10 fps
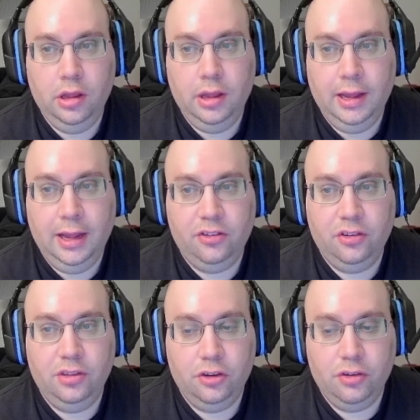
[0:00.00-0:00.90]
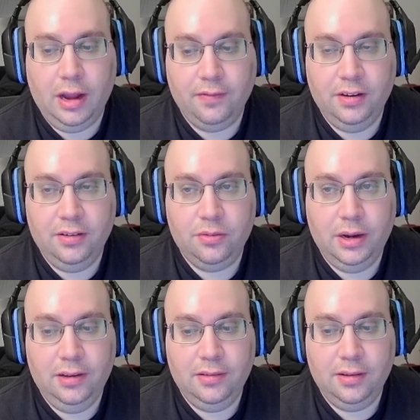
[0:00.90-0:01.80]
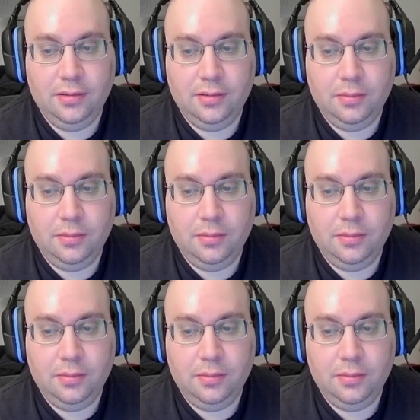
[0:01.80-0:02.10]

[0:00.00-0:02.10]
It's just the attractiveness radius that's the